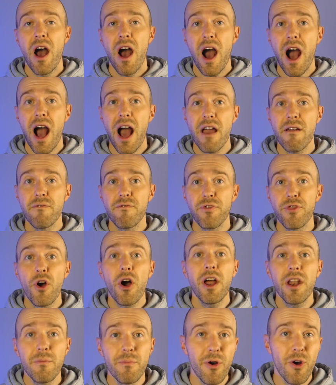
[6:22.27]
I've
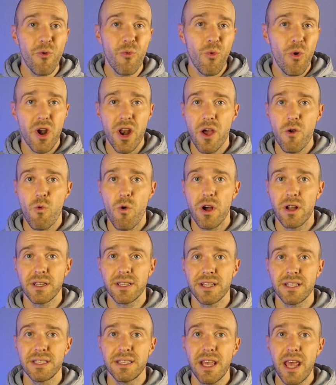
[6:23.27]
thought about what I want
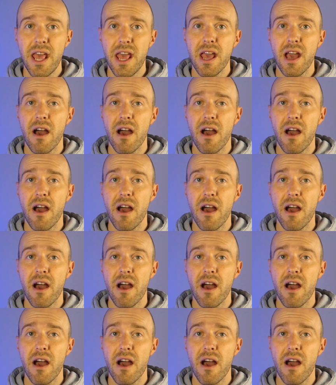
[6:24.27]
to say.